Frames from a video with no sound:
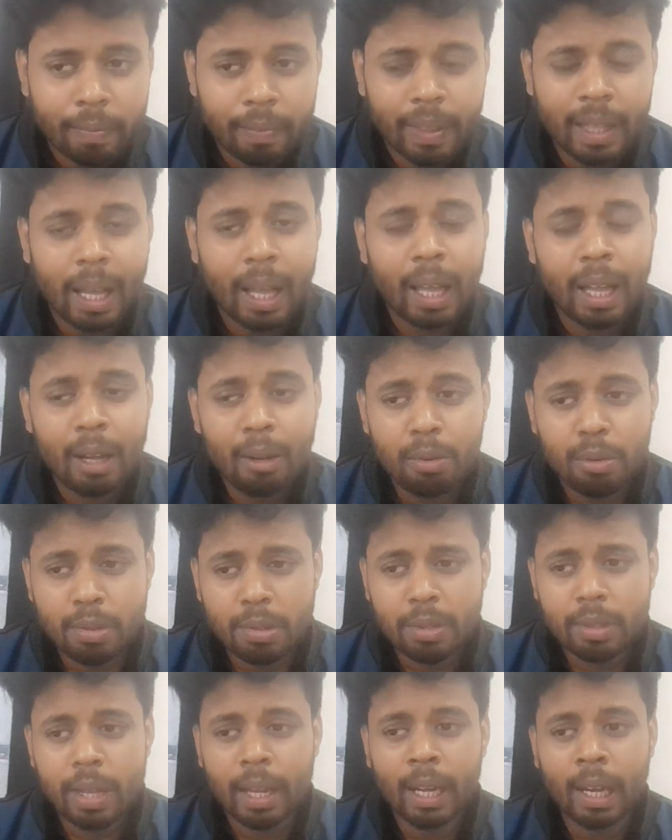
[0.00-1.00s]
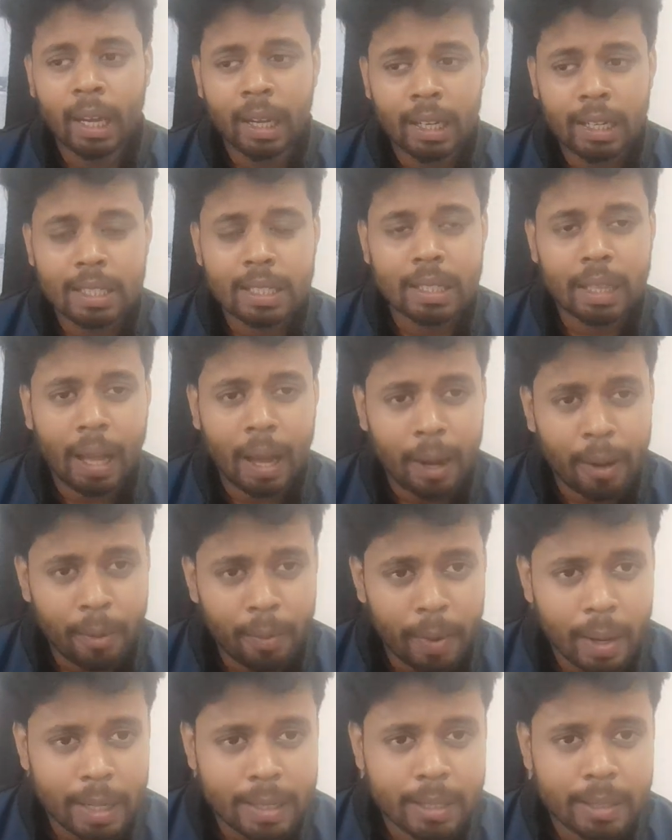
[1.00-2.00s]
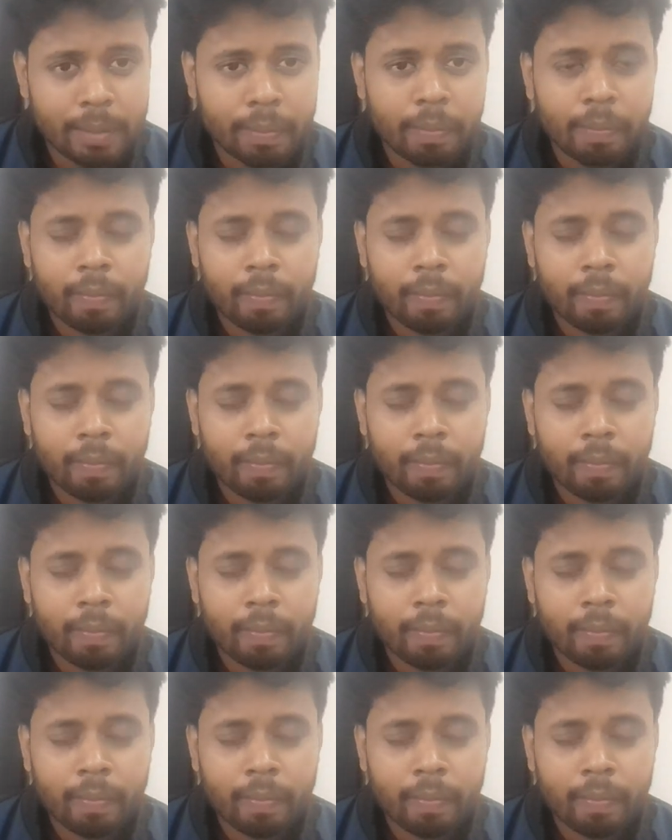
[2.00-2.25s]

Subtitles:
they used the English language